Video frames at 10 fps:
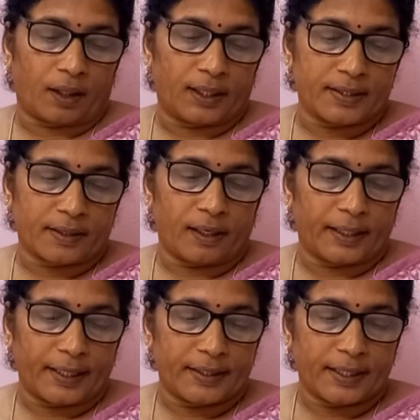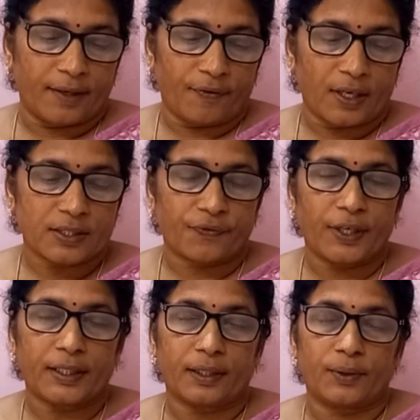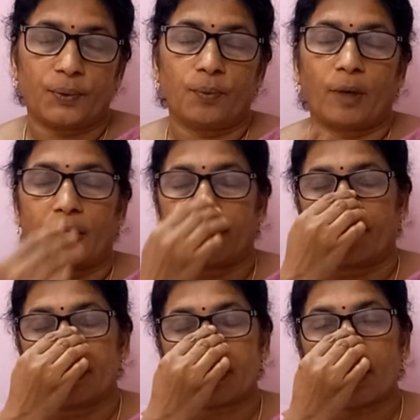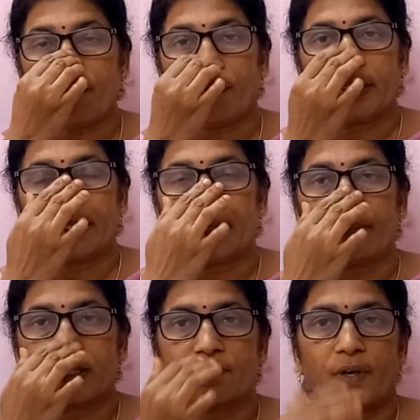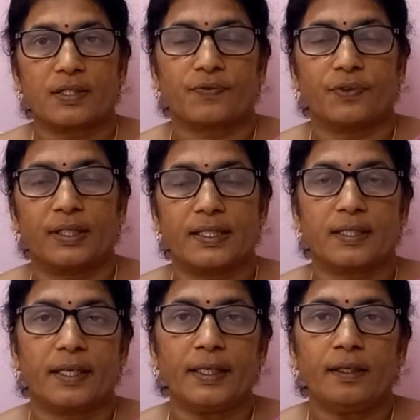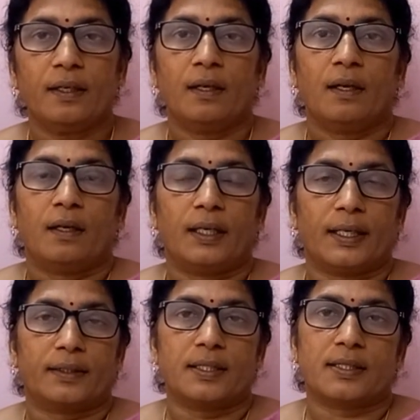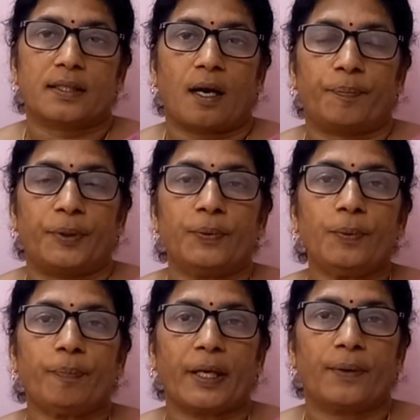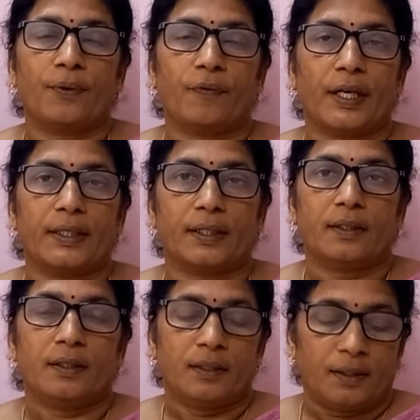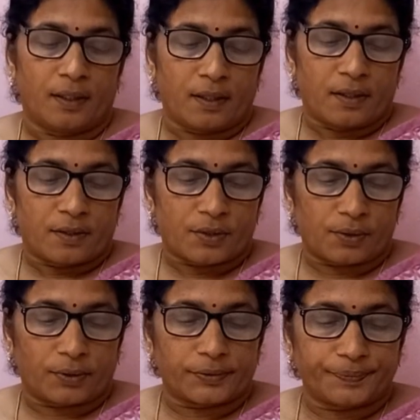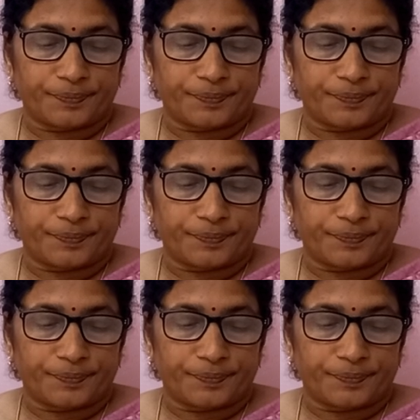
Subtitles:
glyceraldehyde 3-phosphate and 2 molecules of 1,3-bisphosphoglycerate, like this up to pyruvate. So